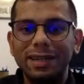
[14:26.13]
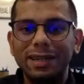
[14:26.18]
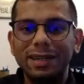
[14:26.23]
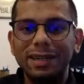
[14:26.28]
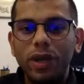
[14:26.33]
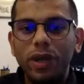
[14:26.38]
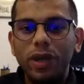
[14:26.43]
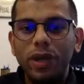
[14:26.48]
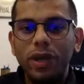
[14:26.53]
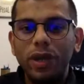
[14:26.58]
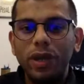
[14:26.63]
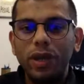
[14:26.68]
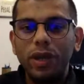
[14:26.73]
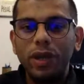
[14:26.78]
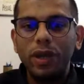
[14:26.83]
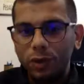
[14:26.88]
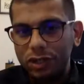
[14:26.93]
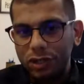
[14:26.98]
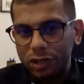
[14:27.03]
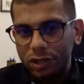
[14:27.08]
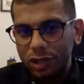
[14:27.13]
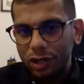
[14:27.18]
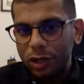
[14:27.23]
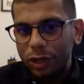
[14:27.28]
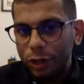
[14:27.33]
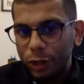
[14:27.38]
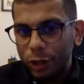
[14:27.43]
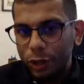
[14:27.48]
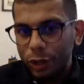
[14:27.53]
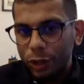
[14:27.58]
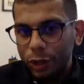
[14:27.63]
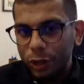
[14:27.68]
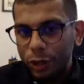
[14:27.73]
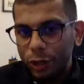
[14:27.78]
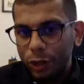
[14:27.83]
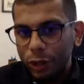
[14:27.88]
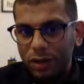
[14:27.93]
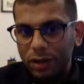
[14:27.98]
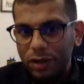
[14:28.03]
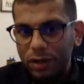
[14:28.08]
We don't look
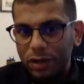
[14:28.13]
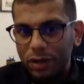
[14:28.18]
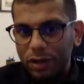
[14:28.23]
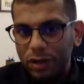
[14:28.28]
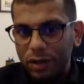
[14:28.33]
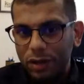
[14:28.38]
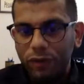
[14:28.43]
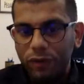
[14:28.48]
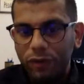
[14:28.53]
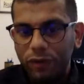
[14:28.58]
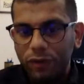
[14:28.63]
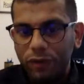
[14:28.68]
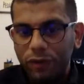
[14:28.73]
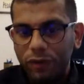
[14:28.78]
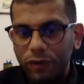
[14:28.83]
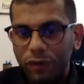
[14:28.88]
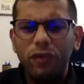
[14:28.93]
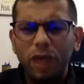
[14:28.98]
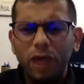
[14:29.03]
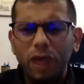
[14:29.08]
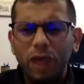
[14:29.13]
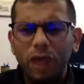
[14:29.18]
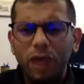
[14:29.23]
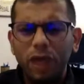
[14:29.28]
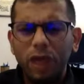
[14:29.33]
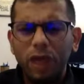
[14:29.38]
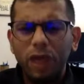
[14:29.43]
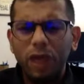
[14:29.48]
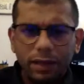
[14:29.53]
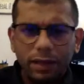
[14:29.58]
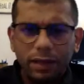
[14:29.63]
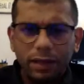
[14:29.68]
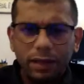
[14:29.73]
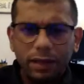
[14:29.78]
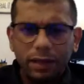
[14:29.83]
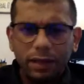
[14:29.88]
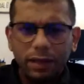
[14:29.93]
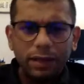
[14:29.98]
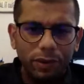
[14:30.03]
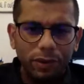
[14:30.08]
at law from a very
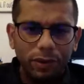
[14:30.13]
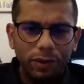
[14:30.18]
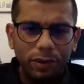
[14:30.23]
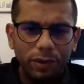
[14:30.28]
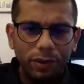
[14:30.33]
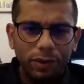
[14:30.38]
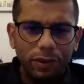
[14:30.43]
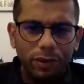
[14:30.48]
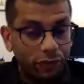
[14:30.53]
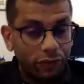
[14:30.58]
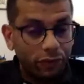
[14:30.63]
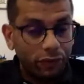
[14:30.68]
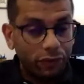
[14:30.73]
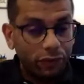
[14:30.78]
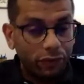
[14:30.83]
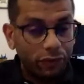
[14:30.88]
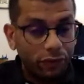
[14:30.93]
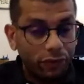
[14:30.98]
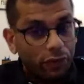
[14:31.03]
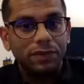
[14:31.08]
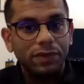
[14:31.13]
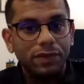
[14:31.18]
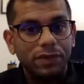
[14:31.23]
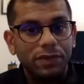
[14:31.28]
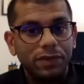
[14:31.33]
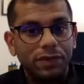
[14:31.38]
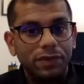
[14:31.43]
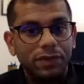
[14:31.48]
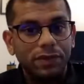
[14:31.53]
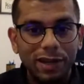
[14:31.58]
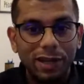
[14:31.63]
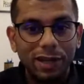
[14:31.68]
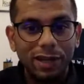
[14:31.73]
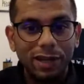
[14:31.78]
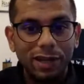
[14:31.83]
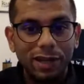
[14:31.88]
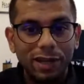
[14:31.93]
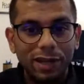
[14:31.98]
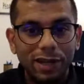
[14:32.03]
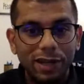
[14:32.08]
technical point of view. Of course, we look at
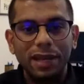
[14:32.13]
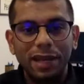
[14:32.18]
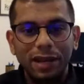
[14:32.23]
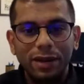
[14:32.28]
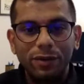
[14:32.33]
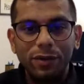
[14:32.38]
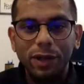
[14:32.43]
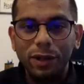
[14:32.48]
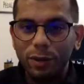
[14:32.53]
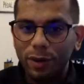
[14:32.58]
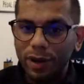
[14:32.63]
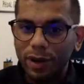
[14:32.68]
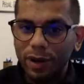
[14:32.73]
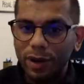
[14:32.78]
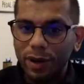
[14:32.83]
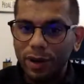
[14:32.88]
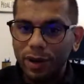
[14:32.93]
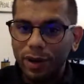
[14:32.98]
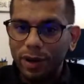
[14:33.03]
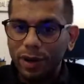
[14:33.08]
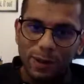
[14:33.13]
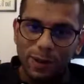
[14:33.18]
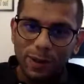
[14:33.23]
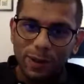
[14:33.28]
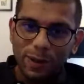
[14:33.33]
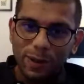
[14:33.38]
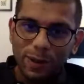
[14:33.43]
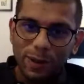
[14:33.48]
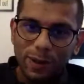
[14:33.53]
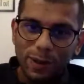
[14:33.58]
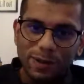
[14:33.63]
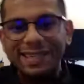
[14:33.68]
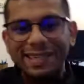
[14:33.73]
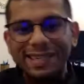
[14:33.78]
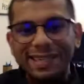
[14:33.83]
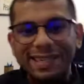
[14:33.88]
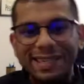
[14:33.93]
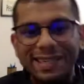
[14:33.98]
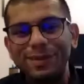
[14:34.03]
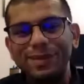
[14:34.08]
statutes, we look at case laws,
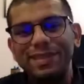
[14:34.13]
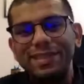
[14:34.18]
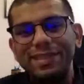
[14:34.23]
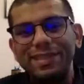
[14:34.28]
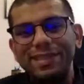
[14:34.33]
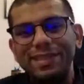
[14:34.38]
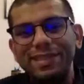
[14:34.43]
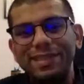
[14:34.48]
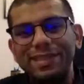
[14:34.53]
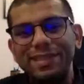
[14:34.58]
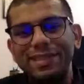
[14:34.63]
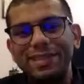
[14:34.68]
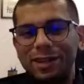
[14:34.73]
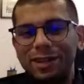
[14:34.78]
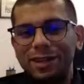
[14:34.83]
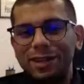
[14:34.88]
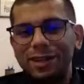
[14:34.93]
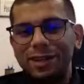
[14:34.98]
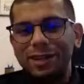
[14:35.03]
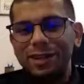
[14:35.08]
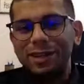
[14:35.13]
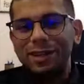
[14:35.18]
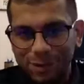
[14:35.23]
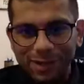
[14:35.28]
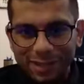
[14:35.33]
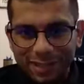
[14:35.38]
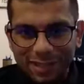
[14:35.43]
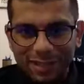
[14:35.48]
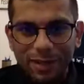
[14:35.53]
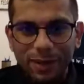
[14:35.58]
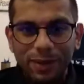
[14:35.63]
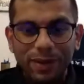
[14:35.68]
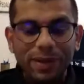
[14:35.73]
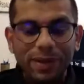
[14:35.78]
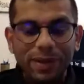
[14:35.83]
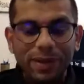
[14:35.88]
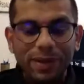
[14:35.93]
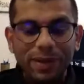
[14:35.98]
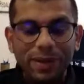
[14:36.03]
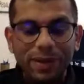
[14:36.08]
precedents, those things naturally come to us as
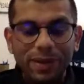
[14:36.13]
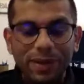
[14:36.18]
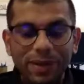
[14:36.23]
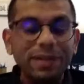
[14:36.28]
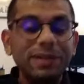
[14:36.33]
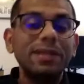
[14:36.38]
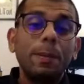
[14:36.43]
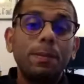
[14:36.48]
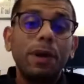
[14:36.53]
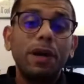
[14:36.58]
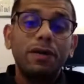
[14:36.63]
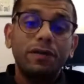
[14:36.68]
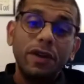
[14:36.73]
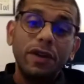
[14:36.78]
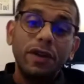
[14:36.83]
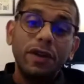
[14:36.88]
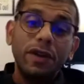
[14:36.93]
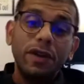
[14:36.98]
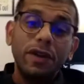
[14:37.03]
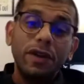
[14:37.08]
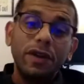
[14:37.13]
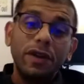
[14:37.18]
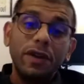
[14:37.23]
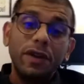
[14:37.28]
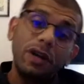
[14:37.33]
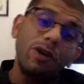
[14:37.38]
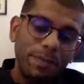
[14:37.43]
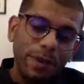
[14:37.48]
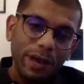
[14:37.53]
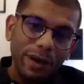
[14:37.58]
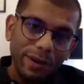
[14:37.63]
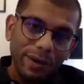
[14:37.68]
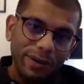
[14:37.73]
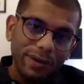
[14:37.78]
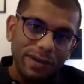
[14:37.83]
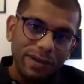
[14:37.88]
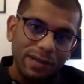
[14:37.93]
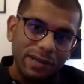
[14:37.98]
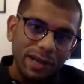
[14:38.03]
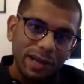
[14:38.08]
lawyers, but we go a step
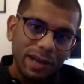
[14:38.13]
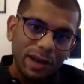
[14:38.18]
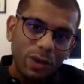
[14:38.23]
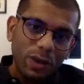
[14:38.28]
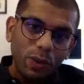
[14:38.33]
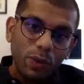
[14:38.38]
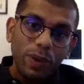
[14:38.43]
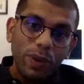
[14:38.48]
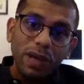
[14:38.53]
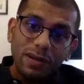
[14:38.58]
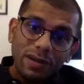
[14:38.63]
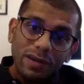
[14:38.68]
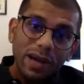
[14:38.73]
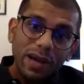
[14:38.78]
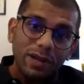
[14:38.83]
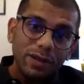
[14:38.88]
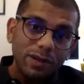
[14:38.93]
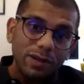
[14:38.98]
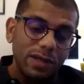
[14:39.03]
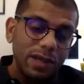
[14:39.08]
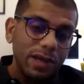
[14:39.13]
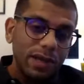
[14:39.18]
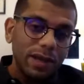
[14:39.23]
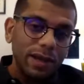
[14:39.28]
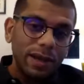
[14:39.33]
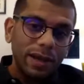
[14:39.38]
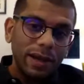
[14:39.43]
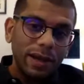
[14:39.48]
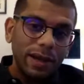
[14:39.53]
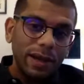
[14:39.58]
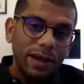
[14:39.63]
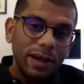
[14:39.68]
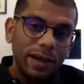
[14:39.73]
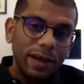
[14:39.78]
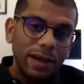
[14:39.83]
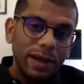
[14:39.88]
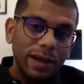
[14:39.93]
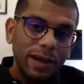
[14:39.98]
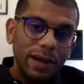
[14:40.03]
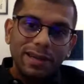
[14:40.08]
beyond. We try to see
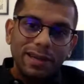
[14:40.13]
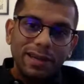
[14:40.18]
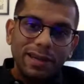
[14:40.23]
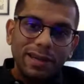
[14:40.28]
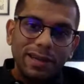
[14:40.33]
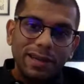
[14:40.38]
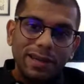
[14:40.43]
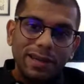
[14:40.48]
that,